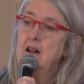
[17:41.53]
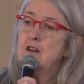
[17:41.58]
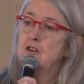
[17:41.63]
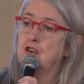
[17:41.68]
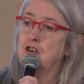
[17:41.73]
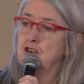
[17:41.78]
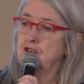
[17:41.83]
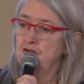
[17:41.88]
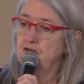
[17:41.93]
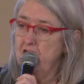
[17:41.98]

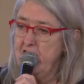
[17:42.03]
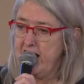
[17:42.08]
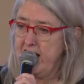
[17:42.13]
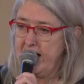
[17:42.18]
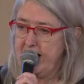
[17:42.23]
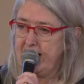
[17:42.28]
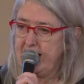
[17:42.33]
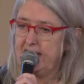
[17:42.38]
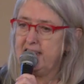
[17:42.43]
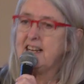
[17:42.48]
could
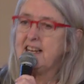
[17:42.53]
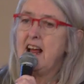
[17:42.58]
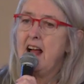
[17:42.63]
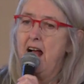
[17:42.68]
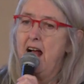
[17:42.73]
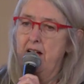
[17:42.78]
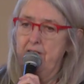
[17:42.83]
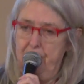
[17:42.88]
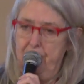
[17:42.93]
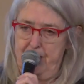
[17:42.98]
read
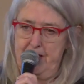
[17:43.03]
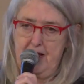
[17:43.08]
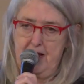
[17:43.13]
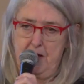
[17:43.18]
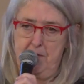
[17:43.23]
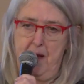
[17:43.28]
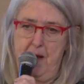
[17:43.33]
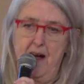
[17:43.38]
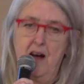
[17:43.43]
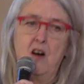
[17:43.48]
and think
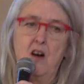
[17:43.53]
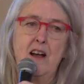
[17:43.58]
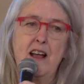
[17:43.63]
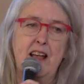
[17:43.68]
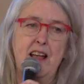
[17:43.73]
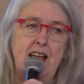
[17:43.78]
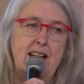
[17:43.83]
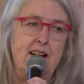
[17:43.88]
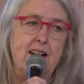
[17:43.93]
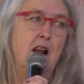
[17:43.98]
about
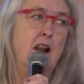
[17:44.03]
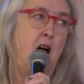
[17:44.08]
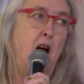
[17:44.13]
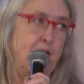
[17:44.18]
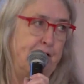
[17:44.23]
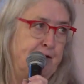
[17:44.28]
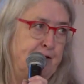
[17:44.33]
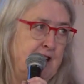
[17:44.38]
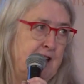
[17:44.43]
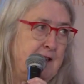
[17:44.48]
in a
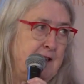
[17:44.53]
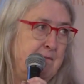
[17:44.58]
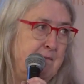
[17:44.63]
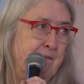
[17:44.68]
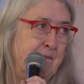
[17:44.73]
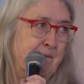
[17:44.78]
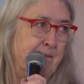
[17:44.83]
lifetime.